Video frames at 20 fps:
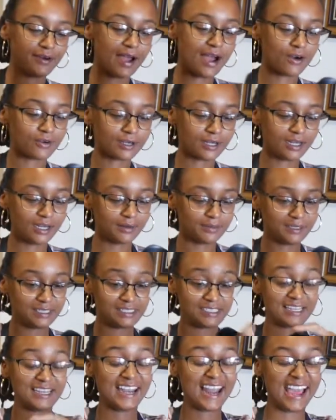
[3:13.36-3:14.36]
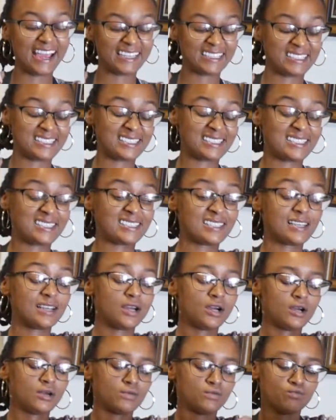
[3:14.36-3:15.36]
outcome. It's a nice,
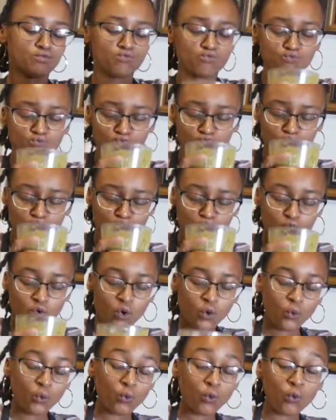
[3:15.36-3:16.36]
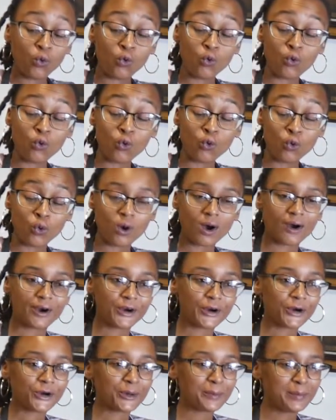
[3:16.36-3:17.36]

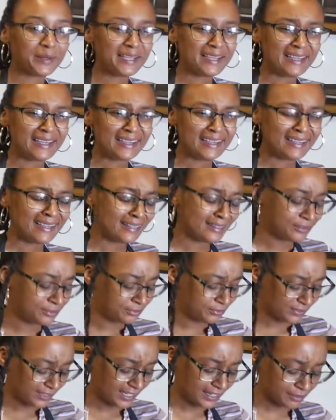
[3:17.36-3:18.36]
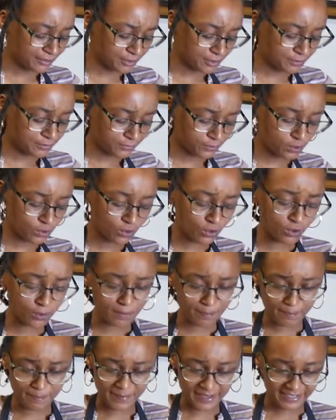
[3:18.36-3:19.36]
herby, flavorful
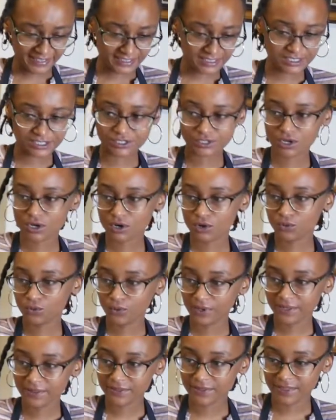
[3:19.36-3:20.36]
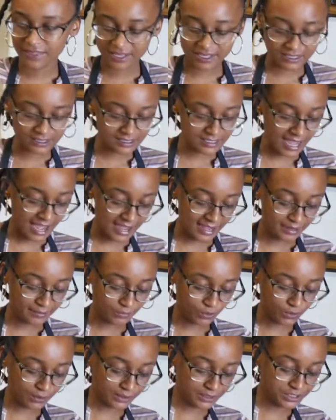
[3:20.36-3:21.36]
mix. So with this, I
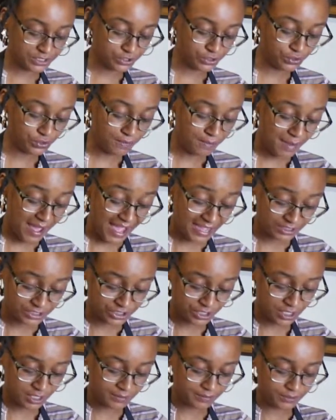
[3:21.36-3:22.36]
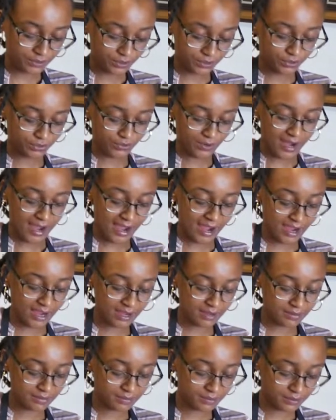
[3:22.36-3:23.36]
am going to mash up the
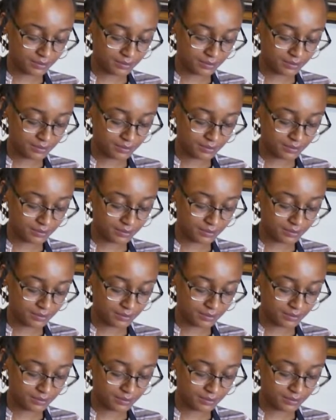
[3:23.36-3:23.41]
crab.